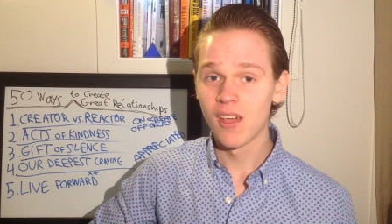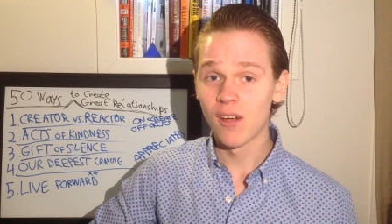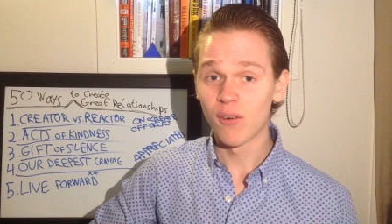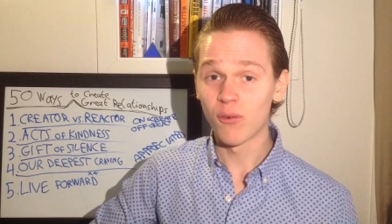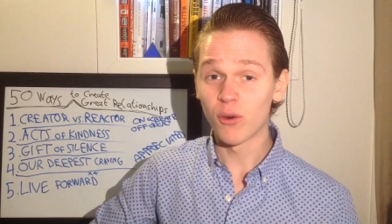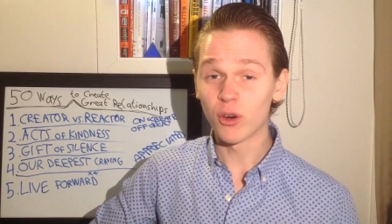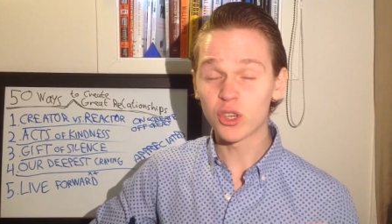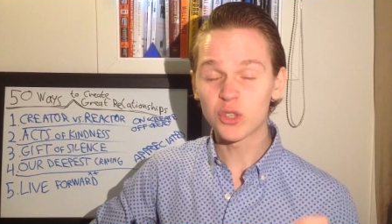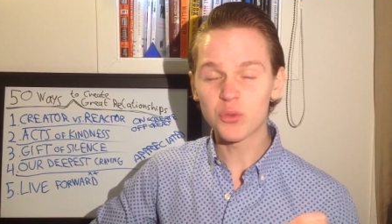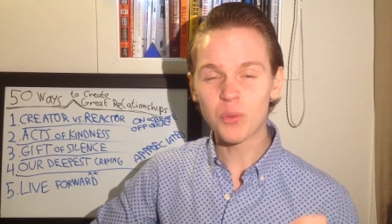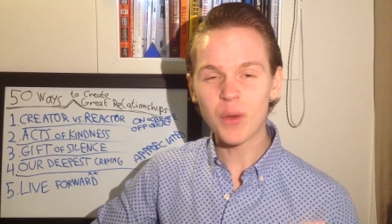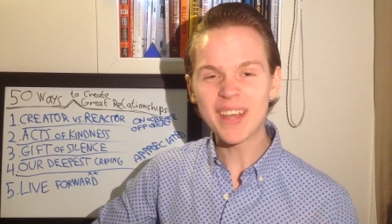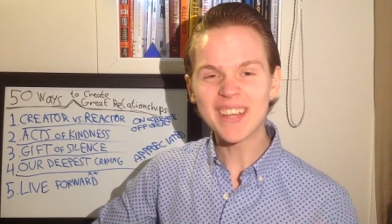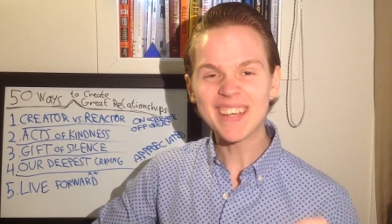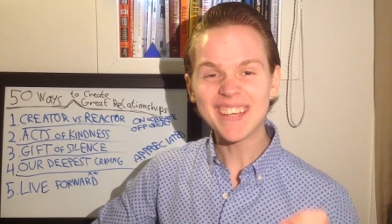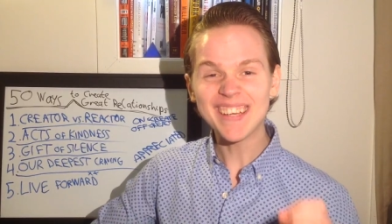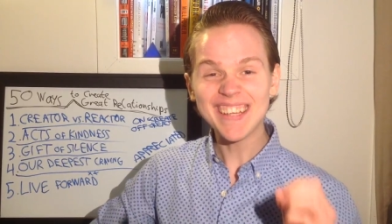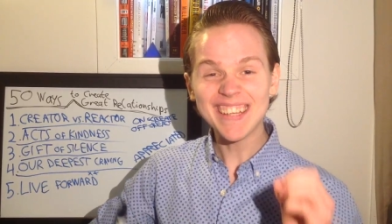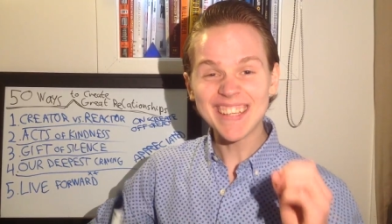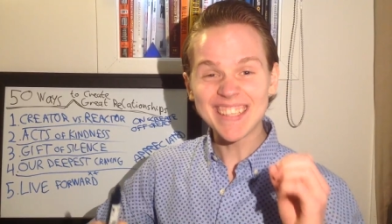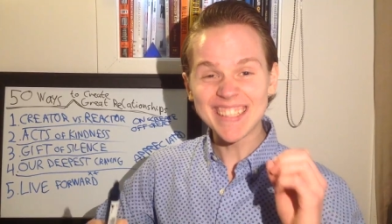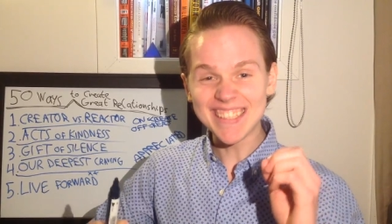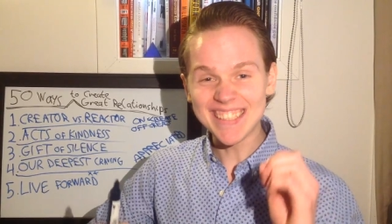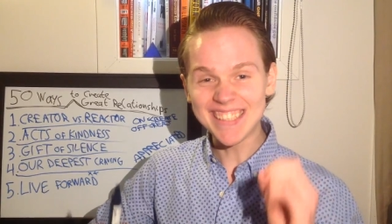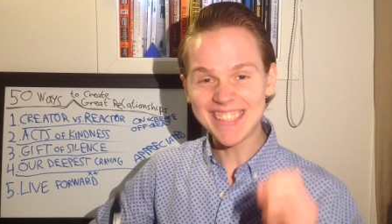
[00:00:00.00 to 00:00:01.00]
For
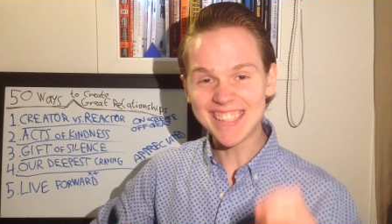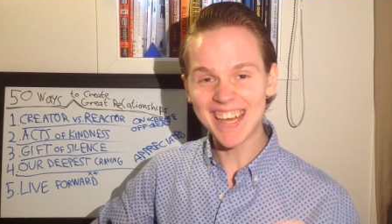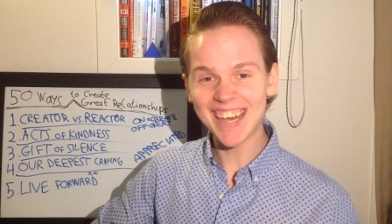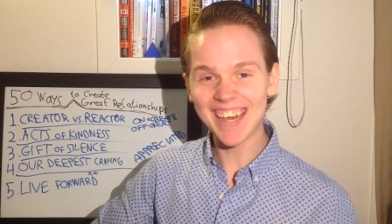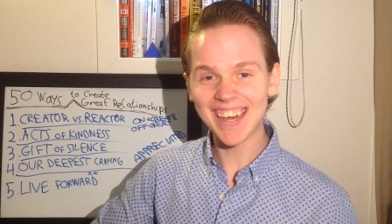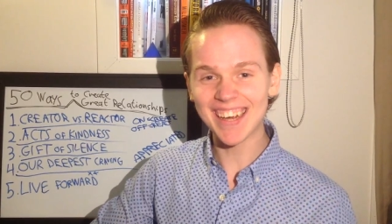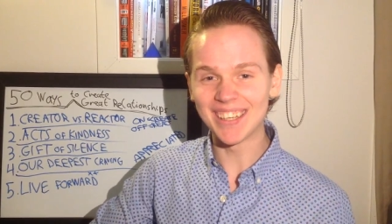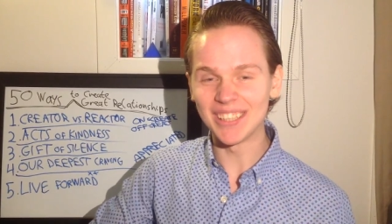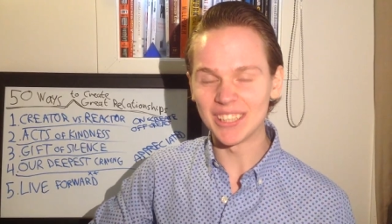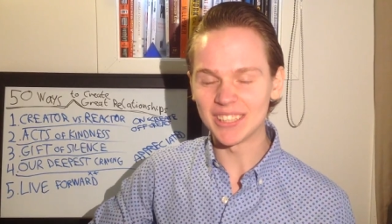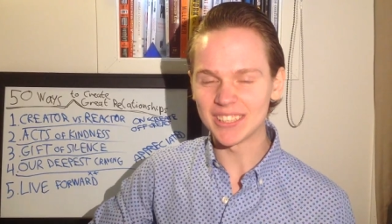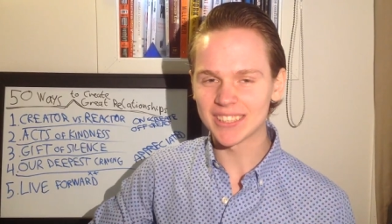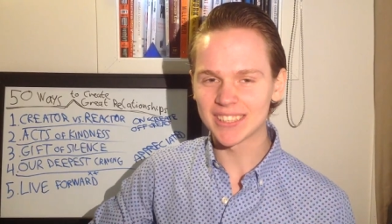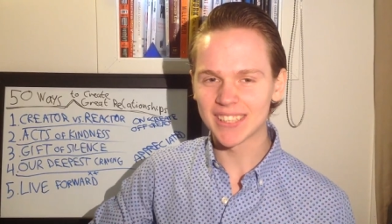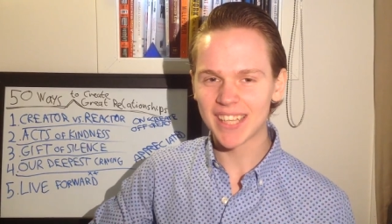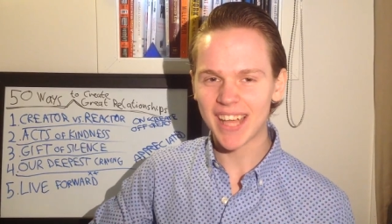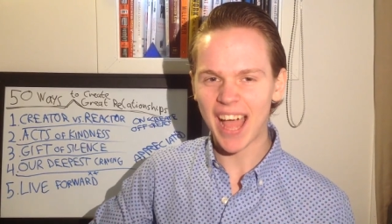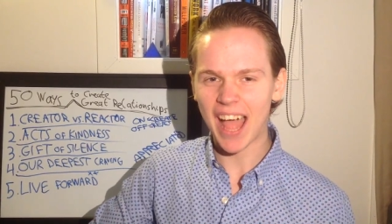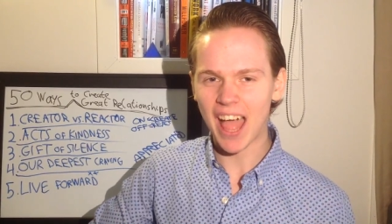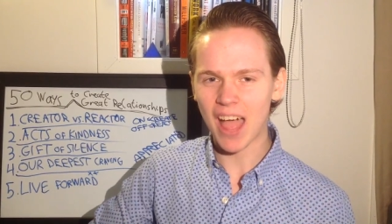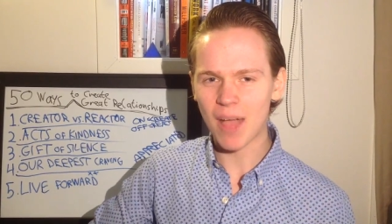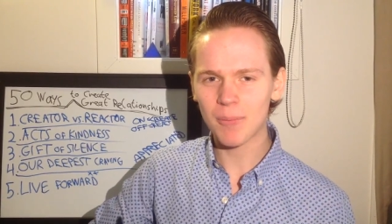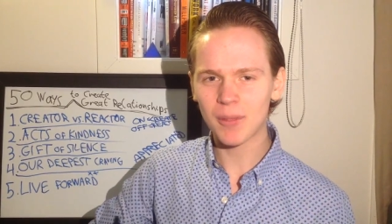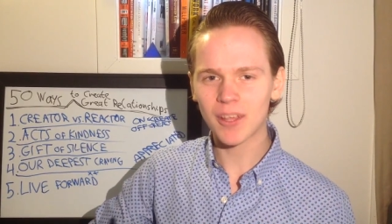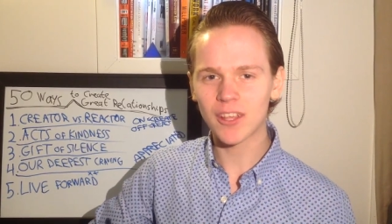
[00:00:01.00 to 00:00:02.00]
20 years
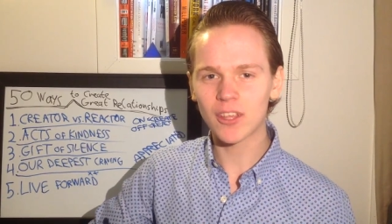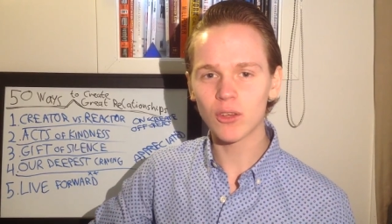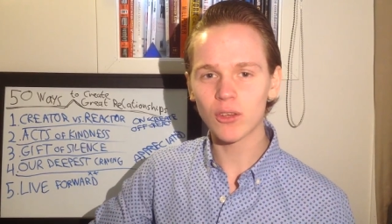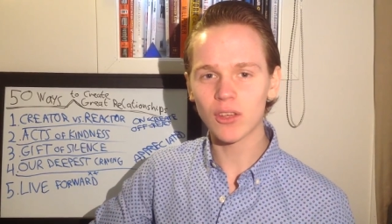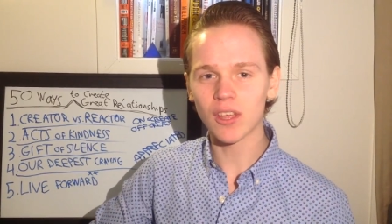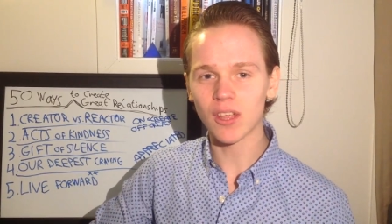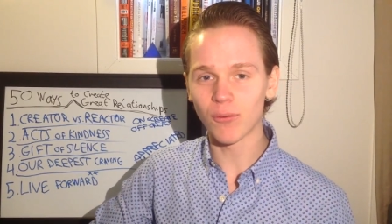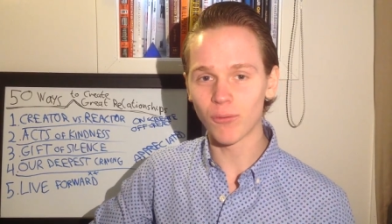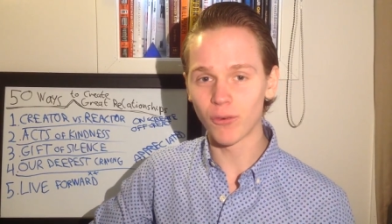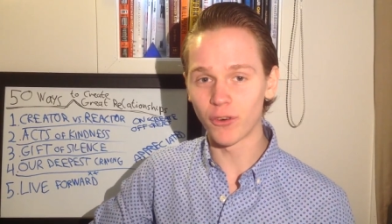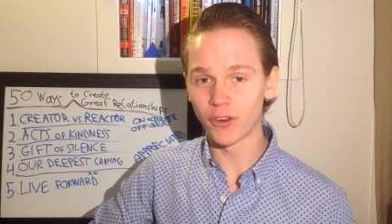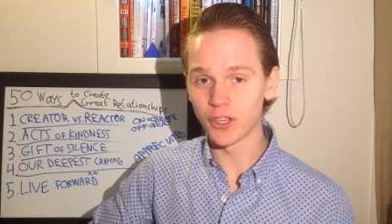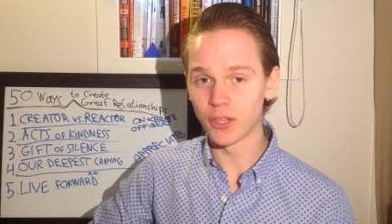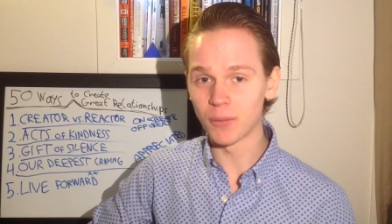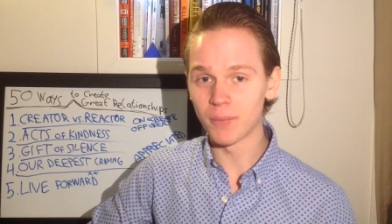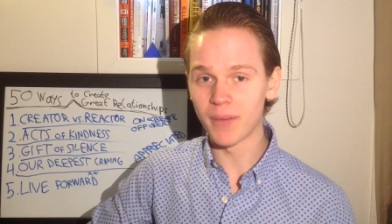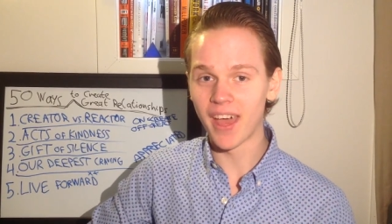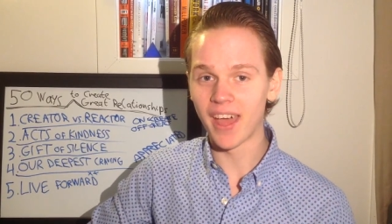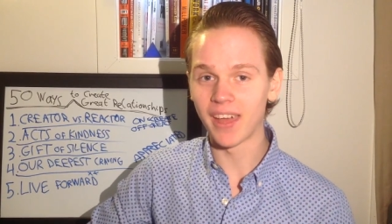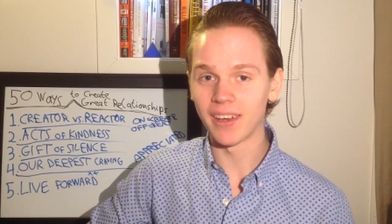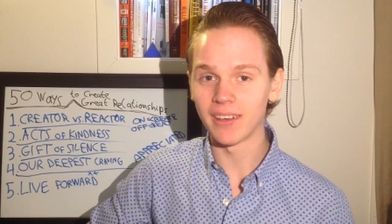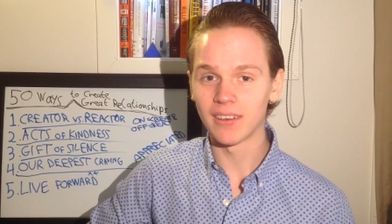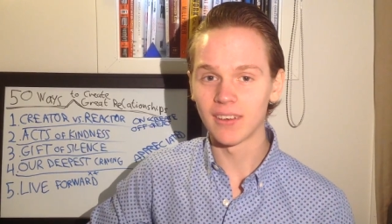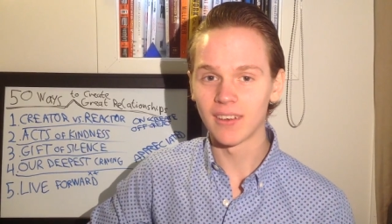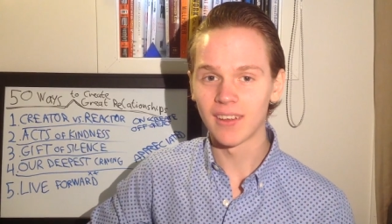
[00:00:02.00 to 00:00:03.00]
I have been cooking for you
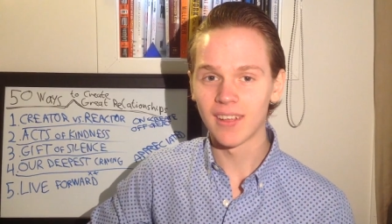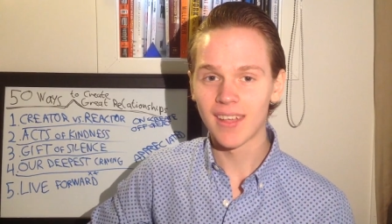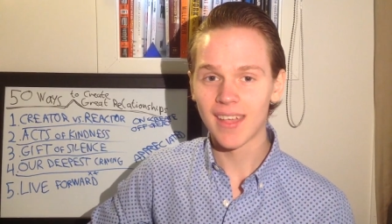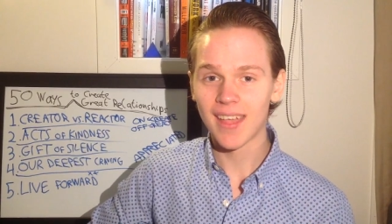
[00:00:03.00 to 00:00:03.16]
men,